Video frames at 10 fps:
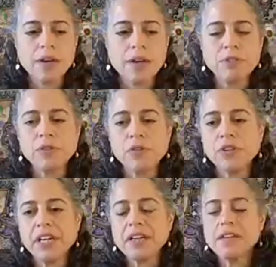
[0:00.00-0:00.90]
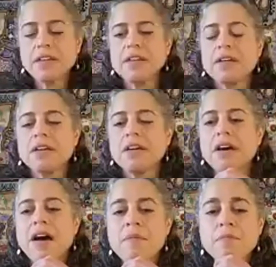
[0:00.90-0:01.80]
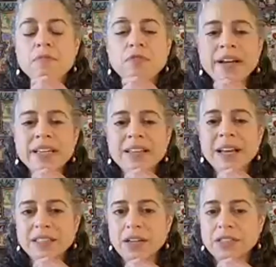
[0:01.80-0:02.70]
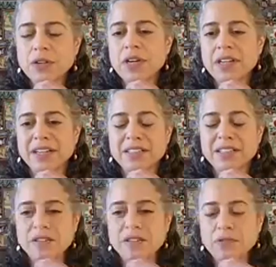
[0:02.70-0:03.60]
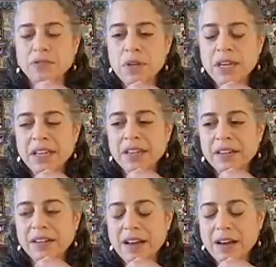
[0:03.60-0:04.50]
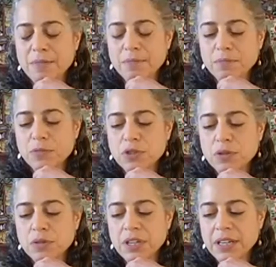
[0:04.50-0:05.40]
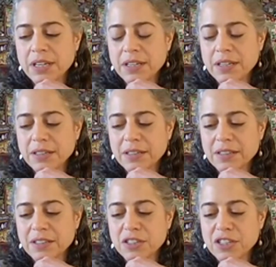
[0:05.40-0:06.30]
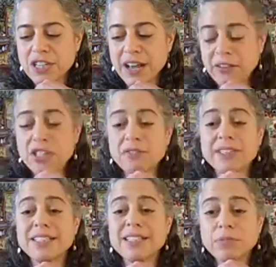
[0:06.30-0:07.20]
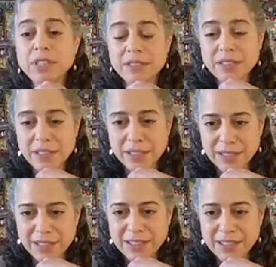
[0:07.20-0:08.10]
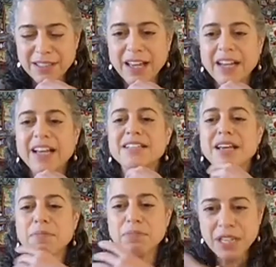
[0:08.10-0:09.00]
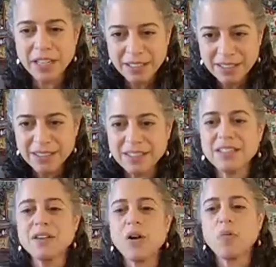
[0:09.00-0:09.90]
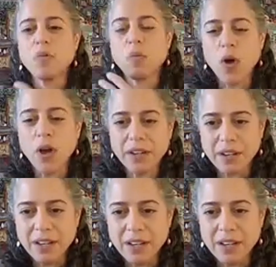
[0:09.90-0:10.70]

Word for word: absolutely. I'm finding that's also connected for me um, to the, the, the challenge of acceptance. That accepting, you know, what